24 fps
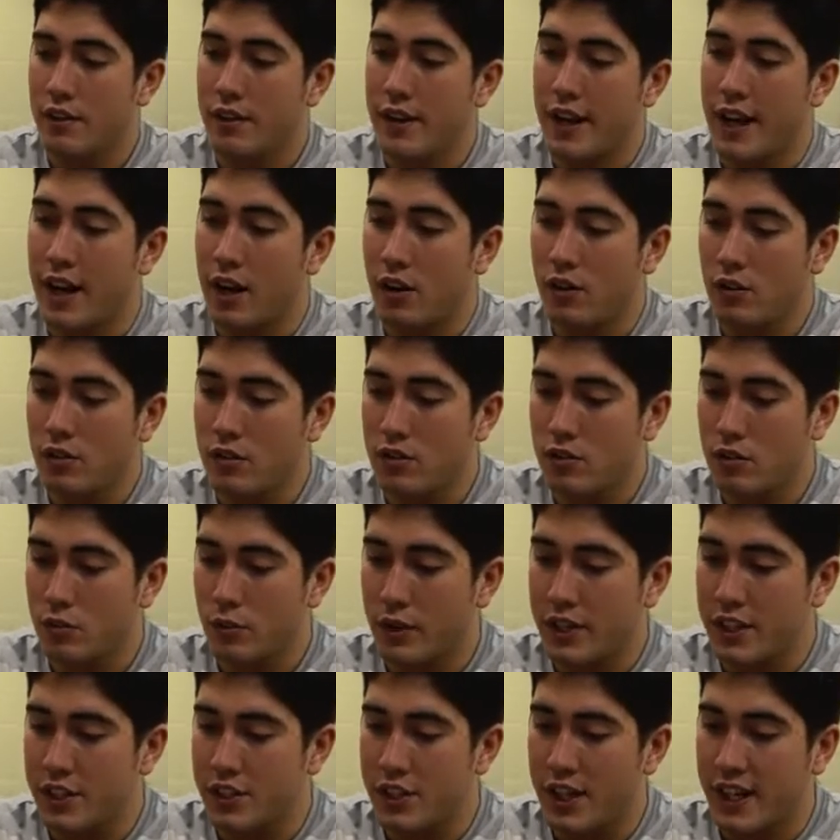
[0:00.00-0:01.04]
Now
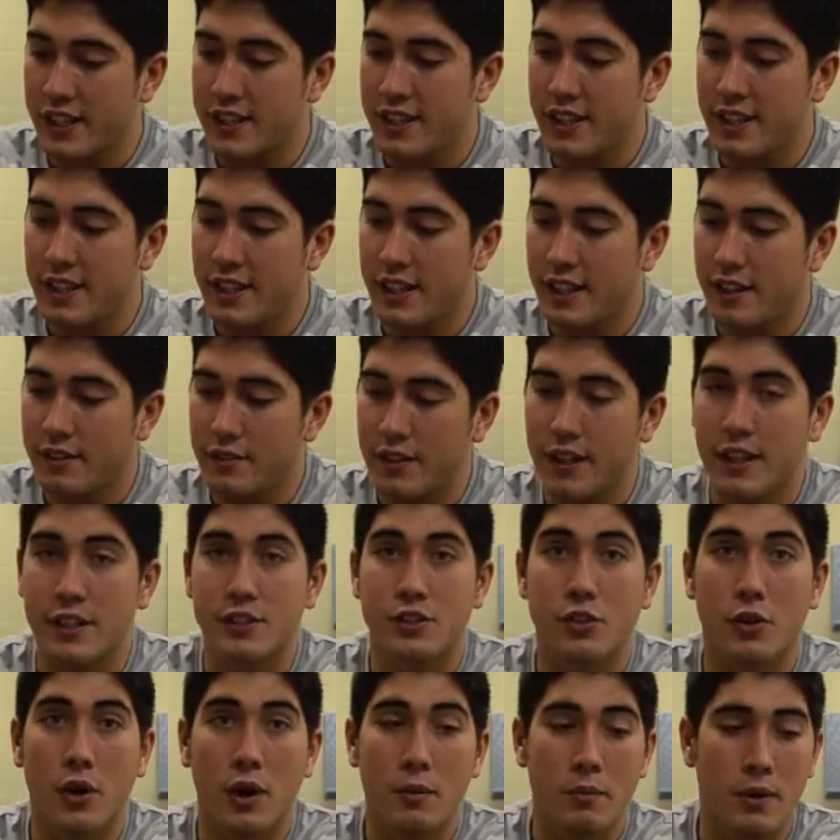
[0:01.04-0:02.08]
we eject it
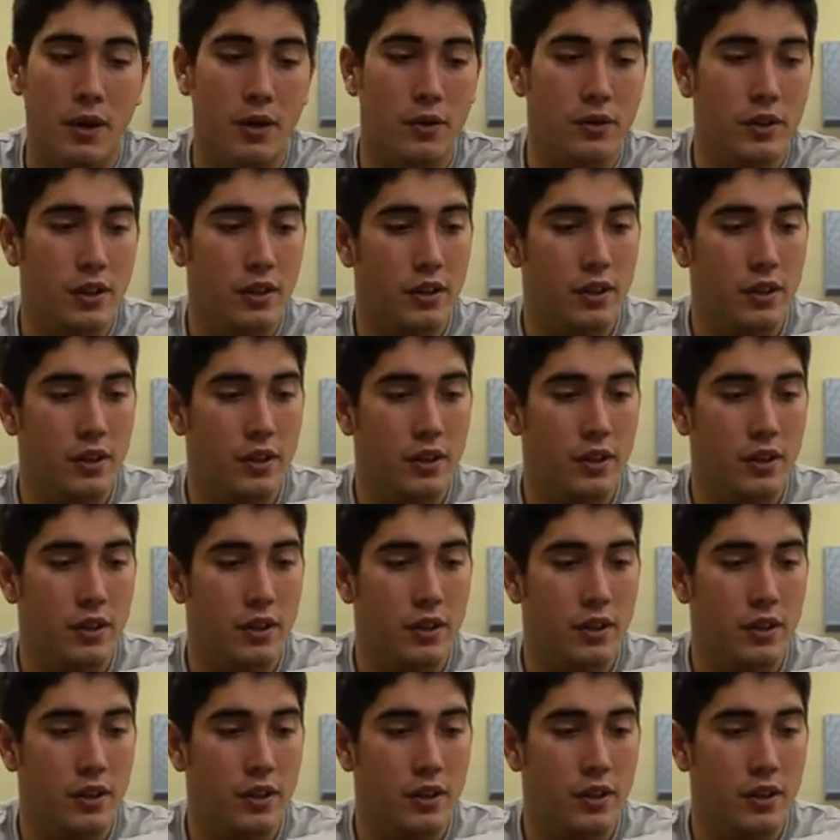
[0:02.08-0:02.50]
into our boat.